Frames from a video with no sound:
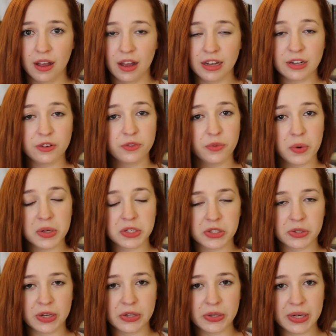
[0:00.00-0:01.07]
an
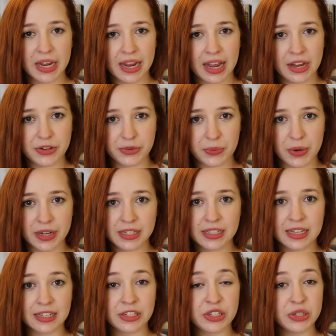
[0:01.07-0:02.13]
enforcer under King Antoine
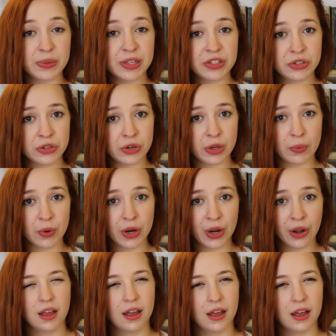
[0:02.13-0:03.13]
set to do his dirty work.